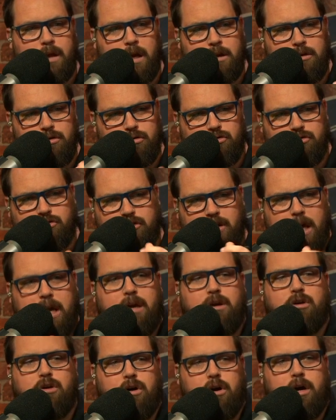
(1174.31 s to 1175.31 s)
and you
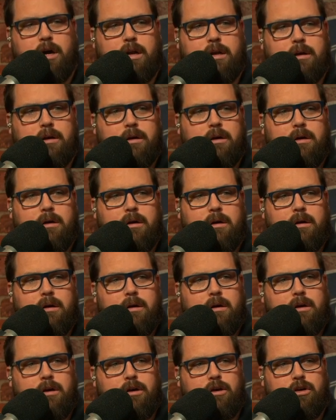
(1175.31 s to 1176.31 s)
stay good,
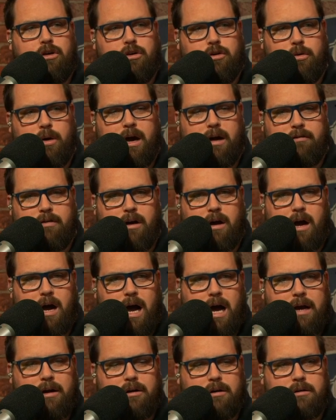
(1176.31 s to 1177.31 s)
you have a
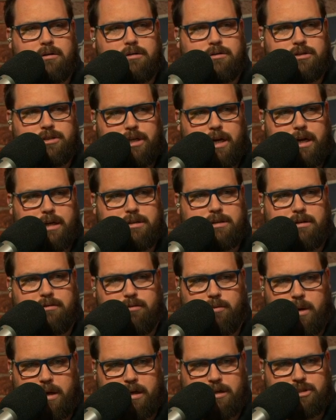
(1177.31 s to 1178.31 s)
higher chance
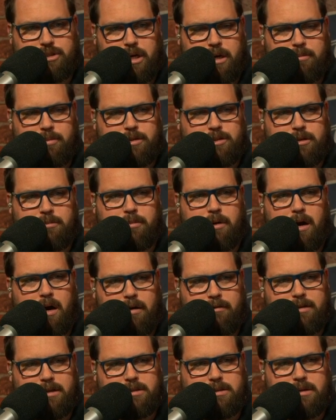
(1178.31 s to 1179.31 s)
of winning a championship,
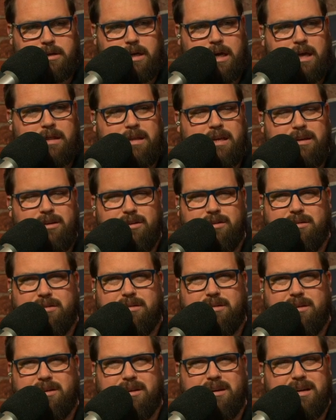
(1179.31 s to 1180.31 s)
obviously, and then you,
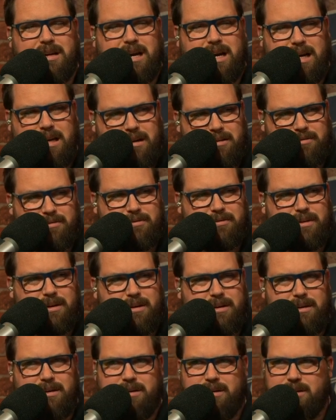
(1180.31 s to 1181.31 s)
you can kind of
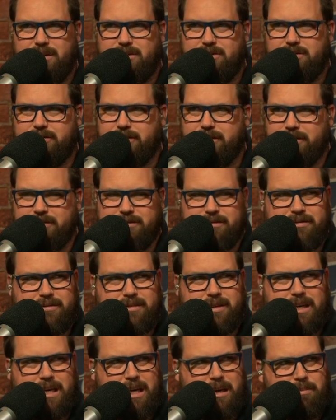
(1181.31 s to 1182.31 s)
just
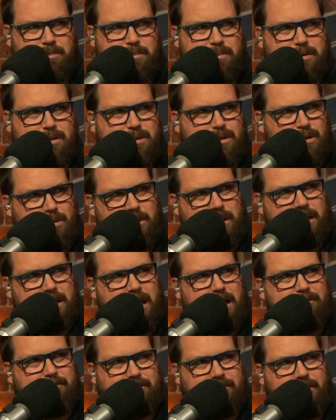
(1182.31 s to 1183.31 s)
keep doing
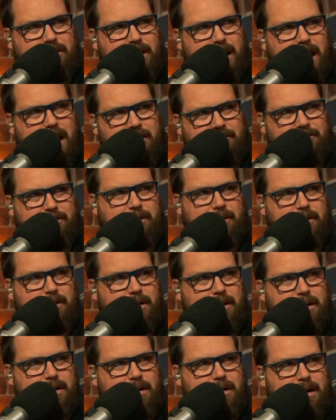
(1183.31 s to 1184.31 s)
that forever
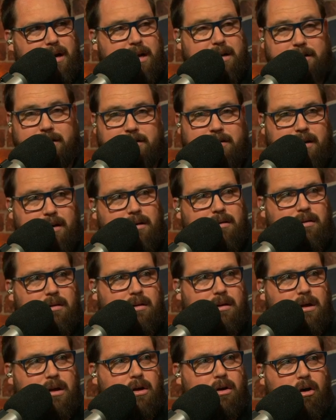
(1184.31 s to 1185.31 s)

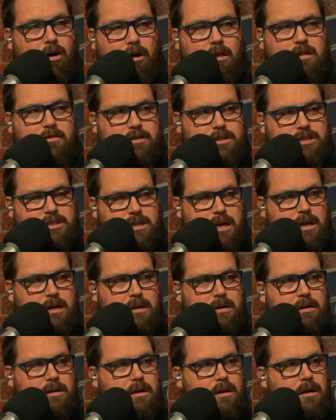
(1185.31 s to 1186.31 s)
until all of a
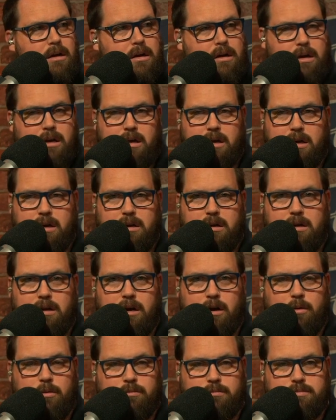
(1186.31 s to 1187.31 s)
sudden, eh,
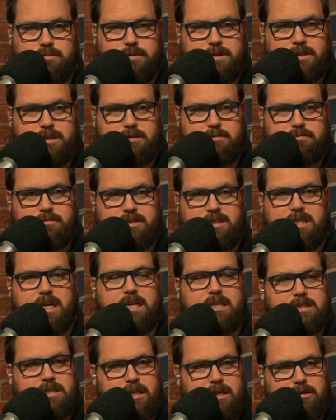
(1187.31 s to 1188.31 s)
you know,
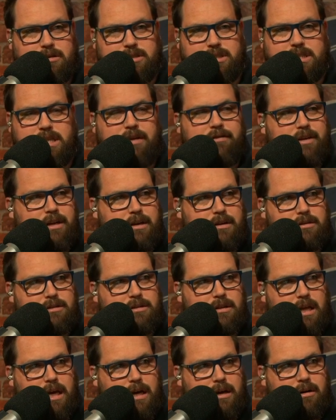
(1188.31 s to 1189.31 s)
six years, seven
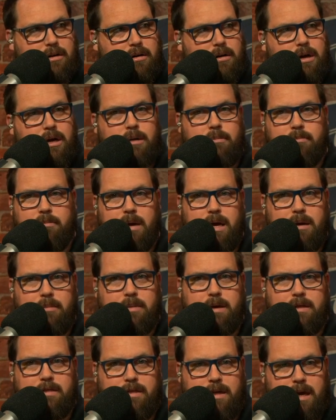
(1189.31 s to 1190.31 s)
years later,
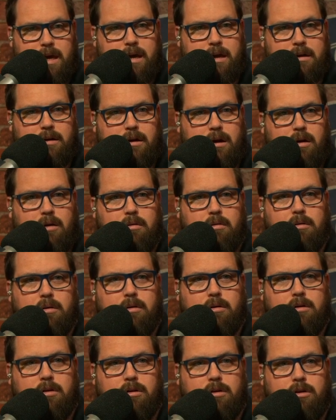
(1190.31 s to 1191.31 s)
maybe then
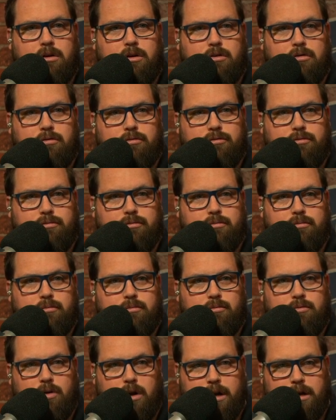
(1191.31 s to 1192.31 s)
you've
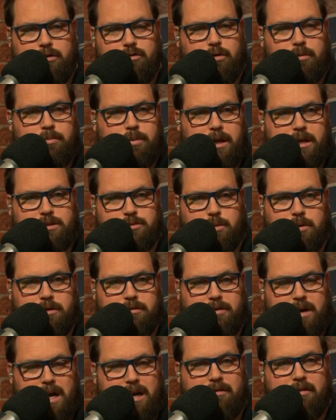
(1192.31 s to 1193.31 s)
run into a place where
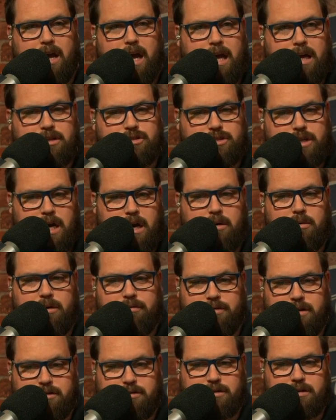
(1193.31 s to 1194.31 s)
you've kind of aged out
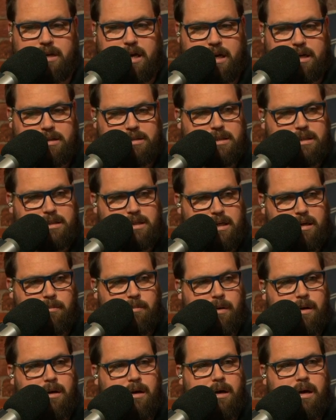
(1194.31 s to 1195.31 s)
if this is a dynasty
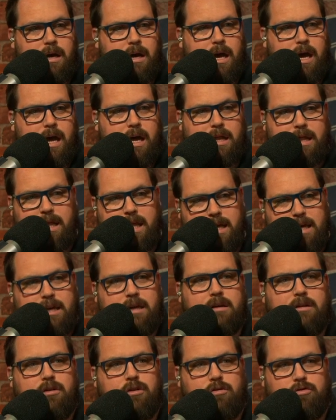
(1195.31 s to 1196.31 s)
team, and
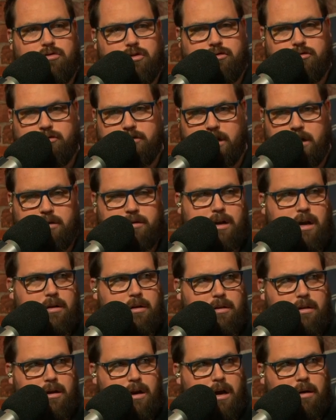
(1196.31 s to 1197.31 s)
then you just tear it down
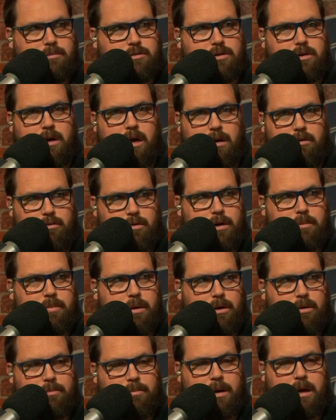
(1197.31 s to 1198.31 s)
to the nubs and
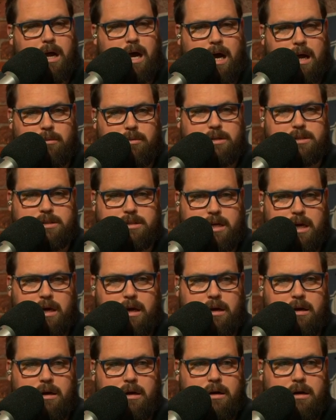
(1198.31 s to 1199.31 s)
rebuild. But I would
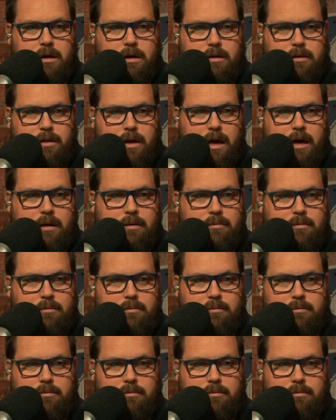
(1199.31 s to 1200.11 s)
say that